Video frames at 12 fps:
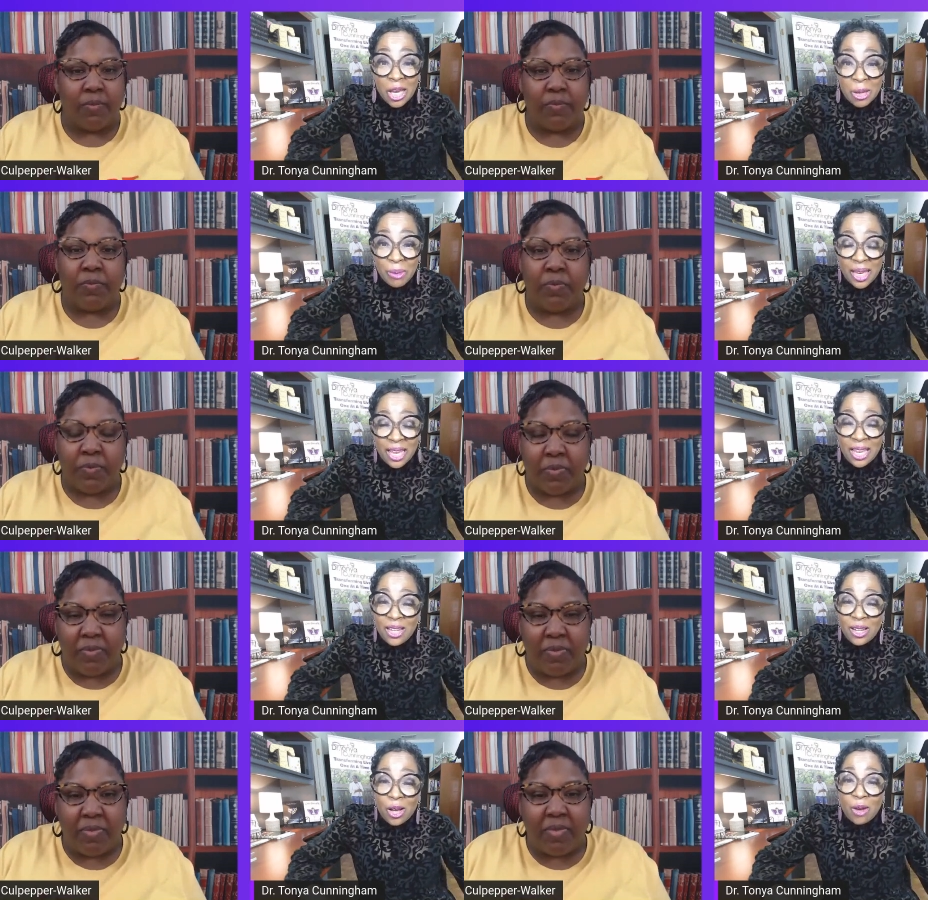Speaker 1: am
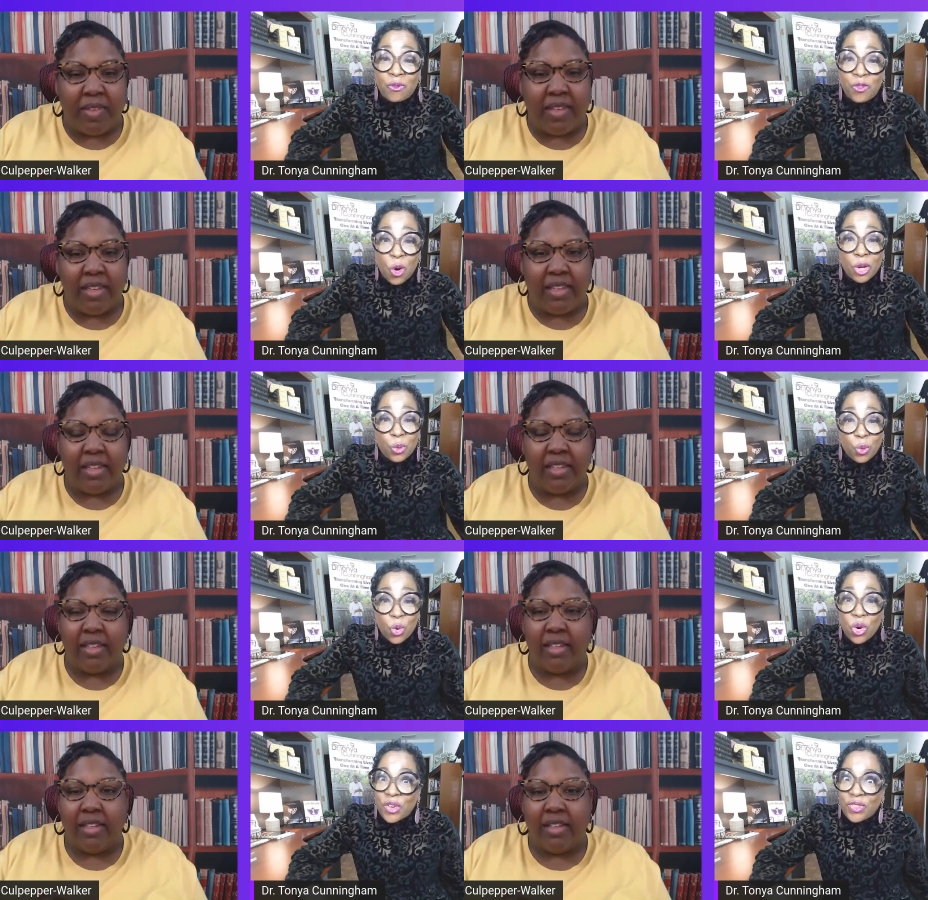in uh, Fort
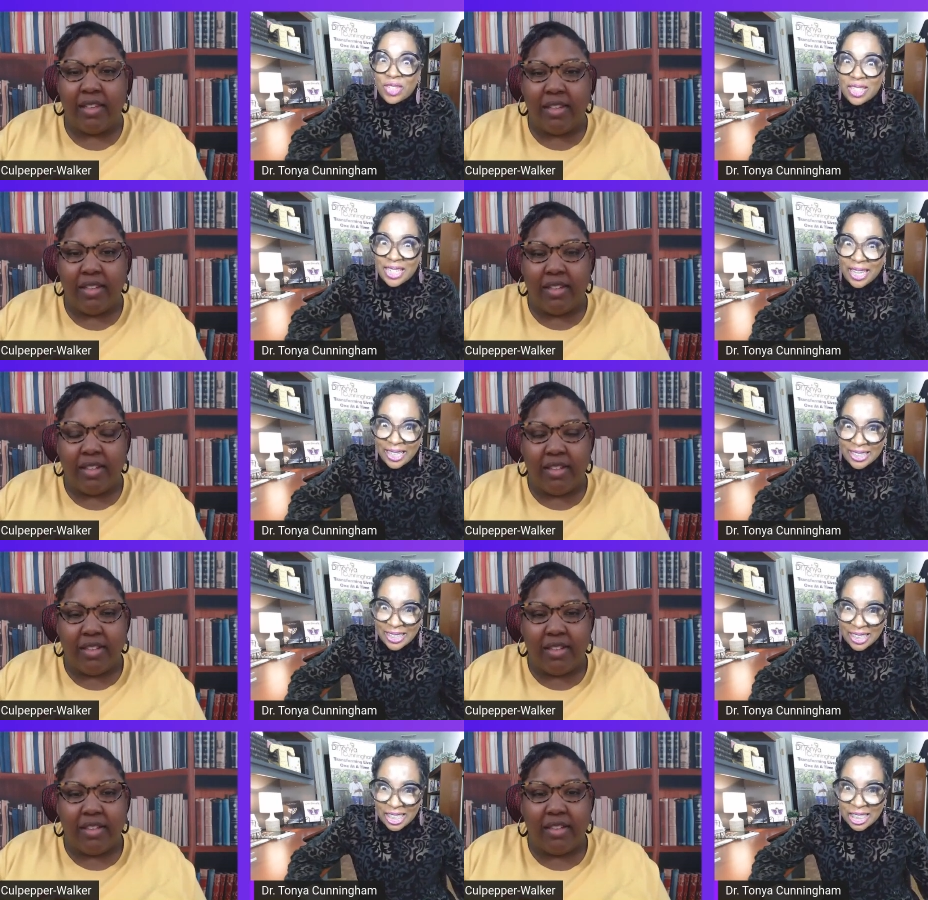Worth,
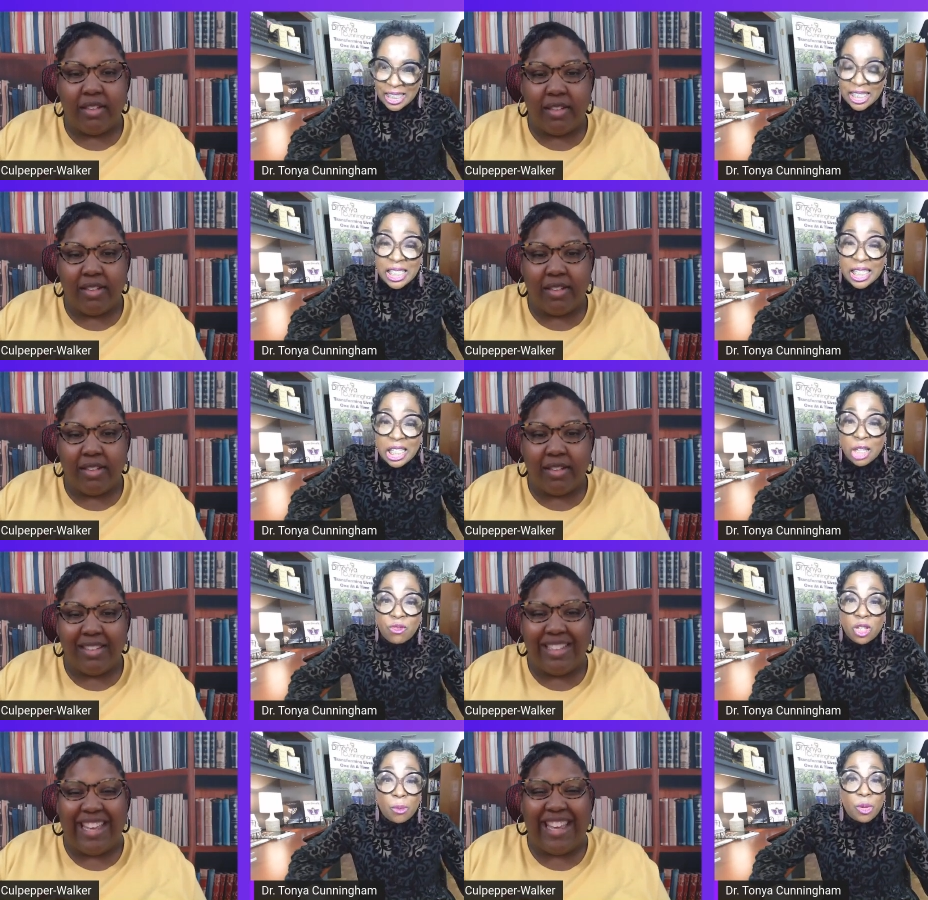Texas, the
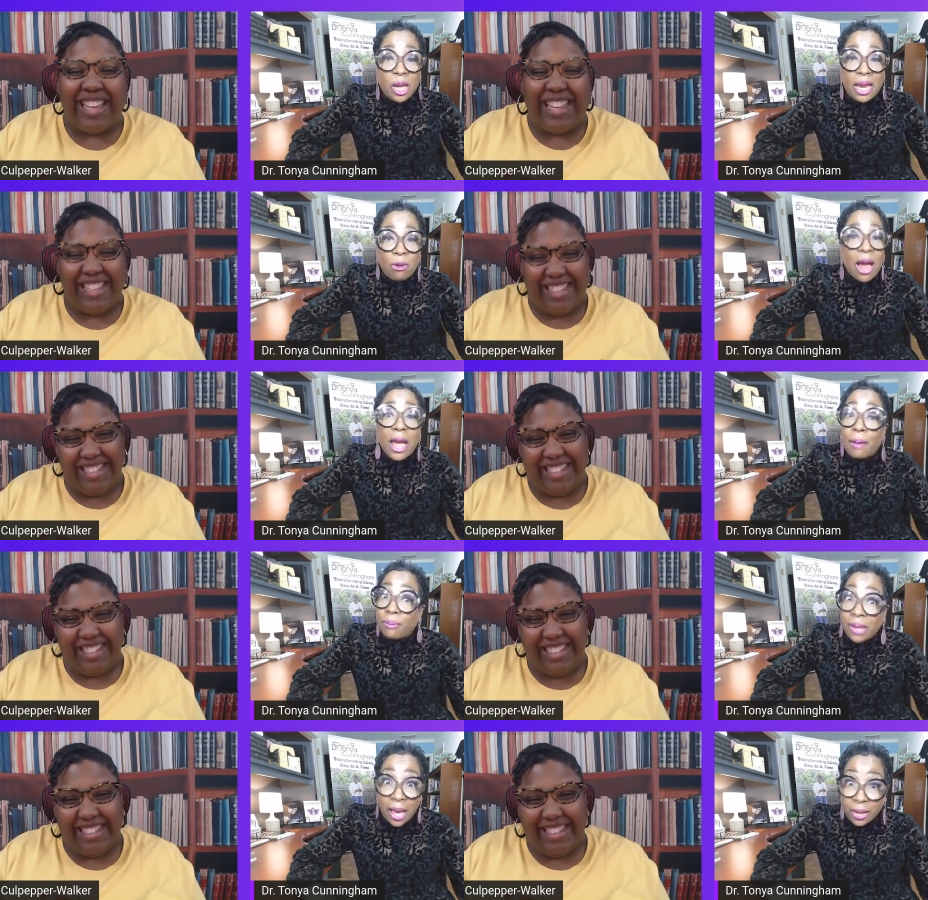DFW area. I
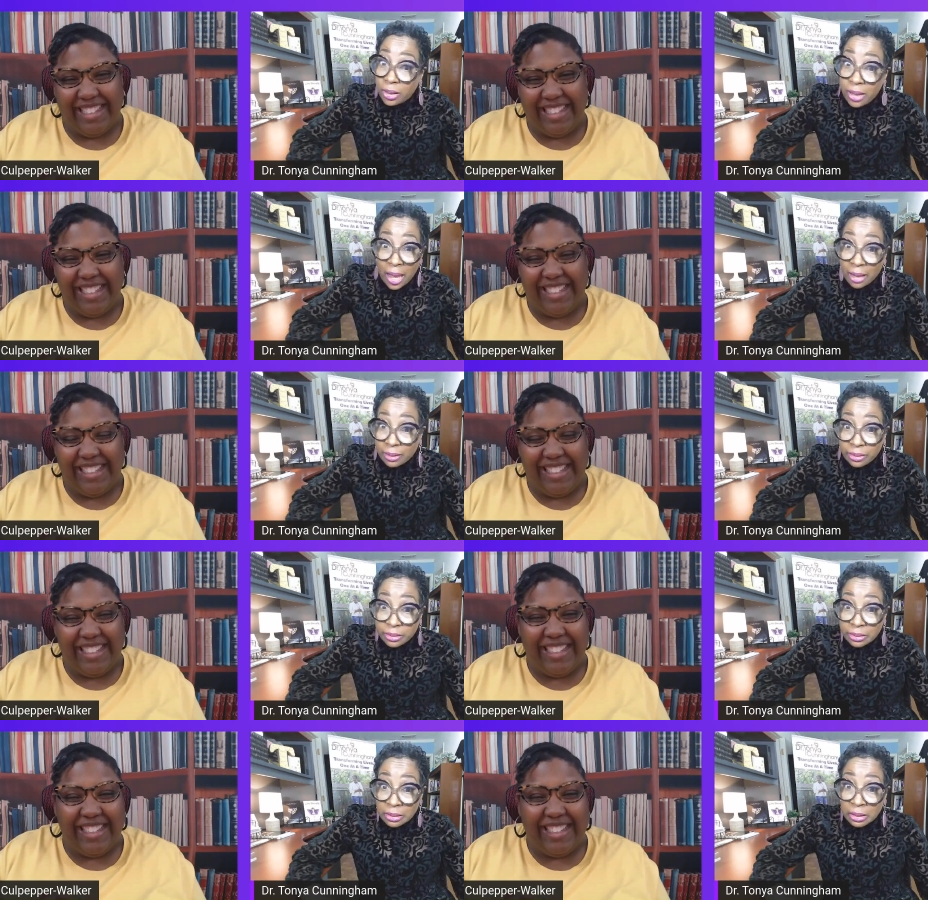am not in
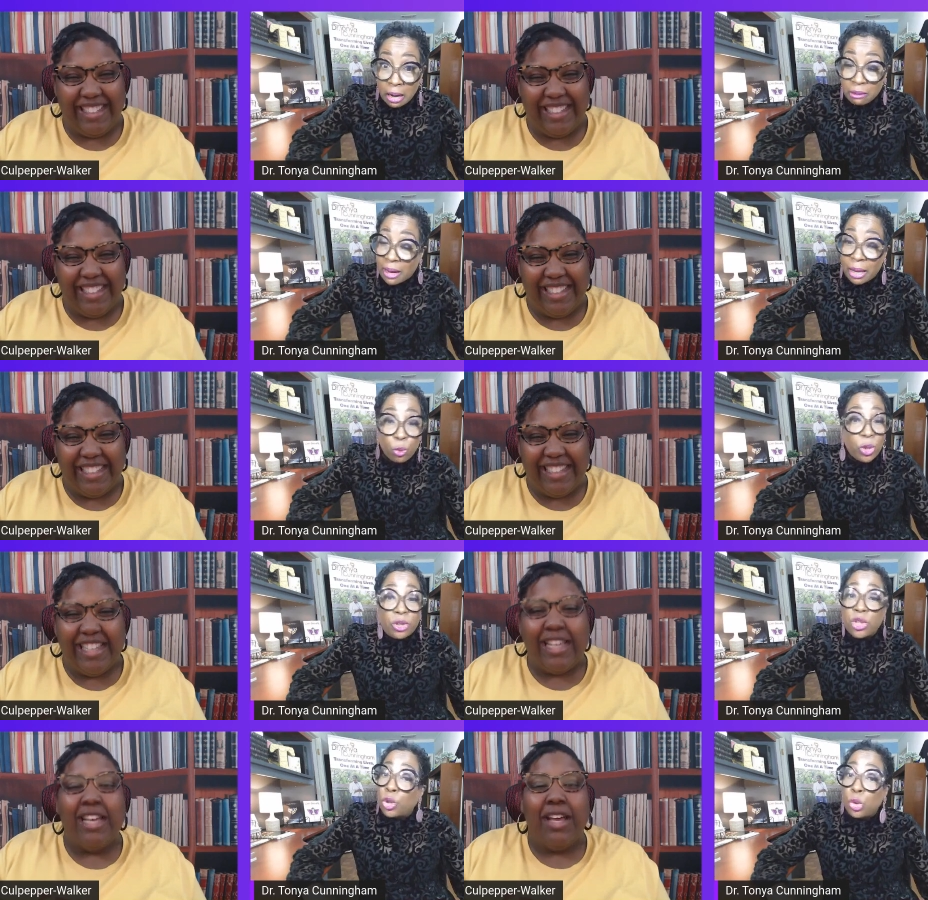Dallas. All right.
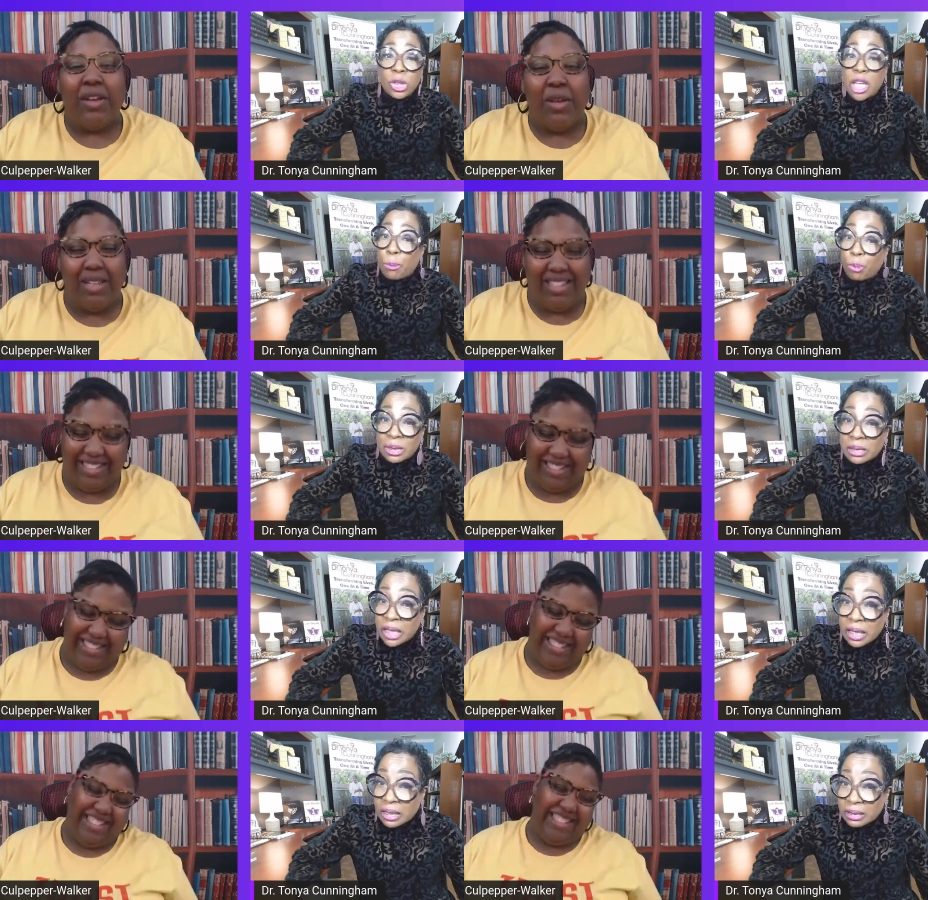We're two separate
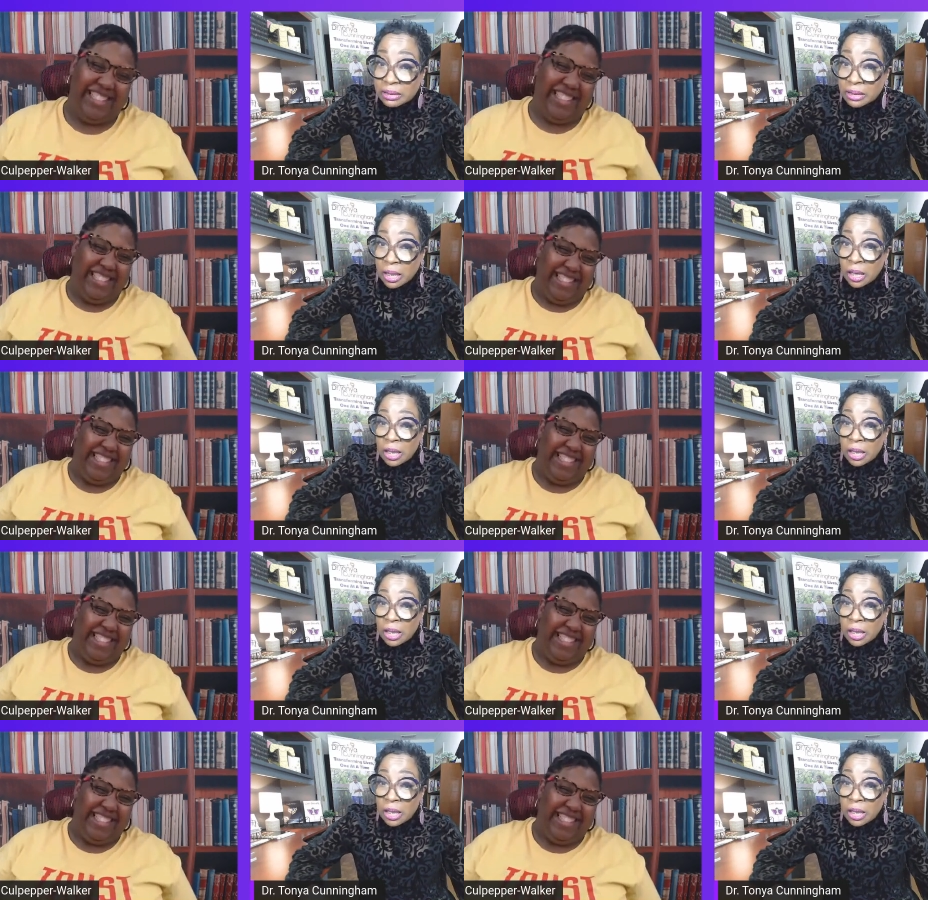cities.